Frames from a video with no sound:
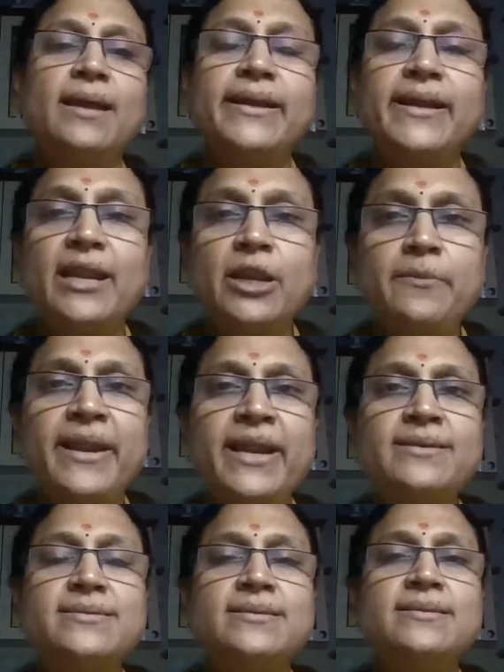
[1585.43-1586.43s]
the
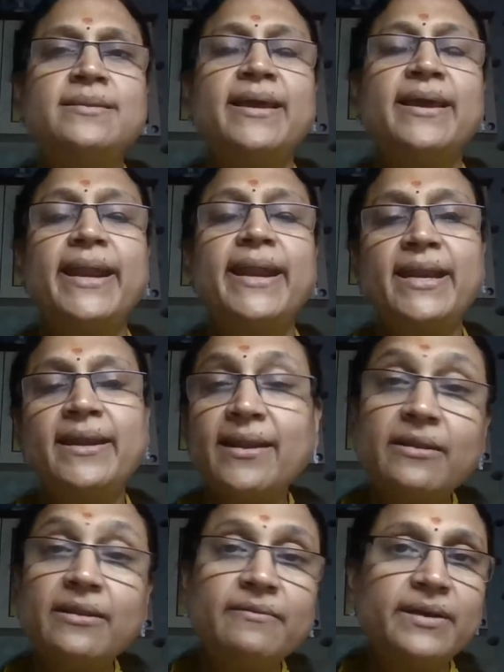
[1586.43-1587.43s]
telemedicine, they are getting
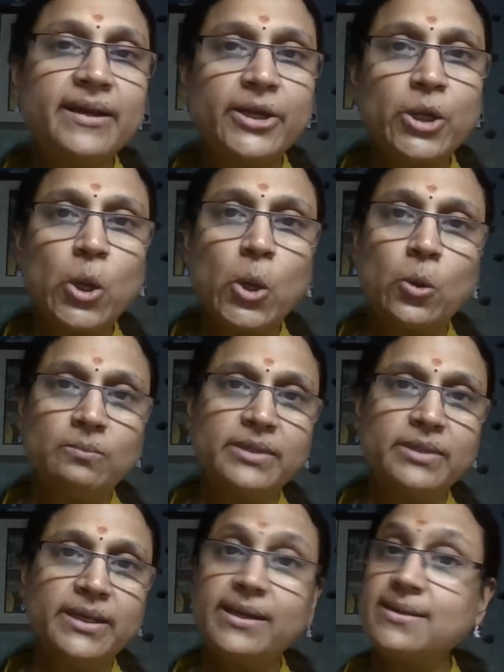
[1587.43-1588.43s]
delivered at
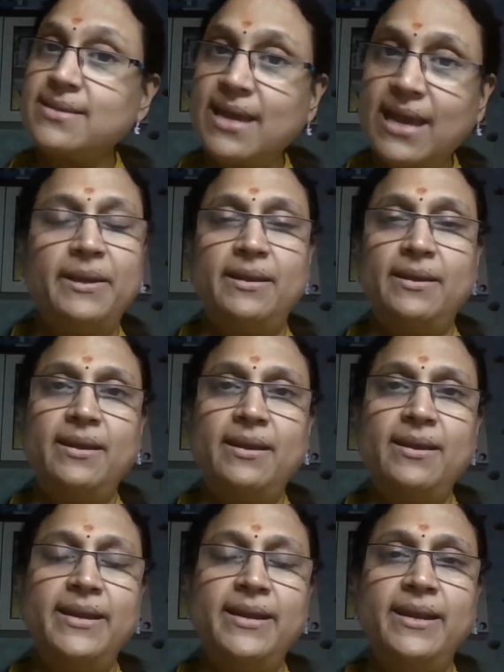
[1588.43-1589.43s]
home. It is happening
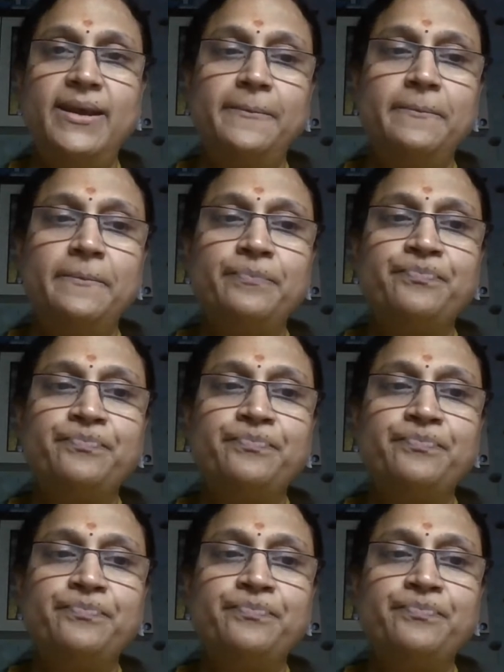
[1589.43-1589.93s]
in India.